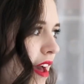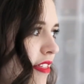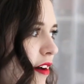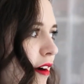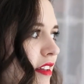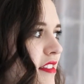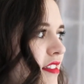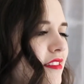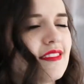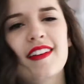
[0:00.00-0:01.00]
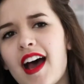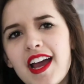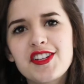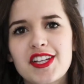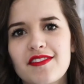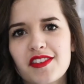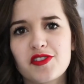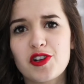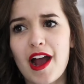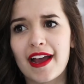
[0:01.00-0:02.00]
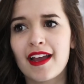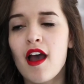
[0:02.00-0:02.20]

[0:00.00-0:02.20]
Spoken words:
I thought I should give this a try.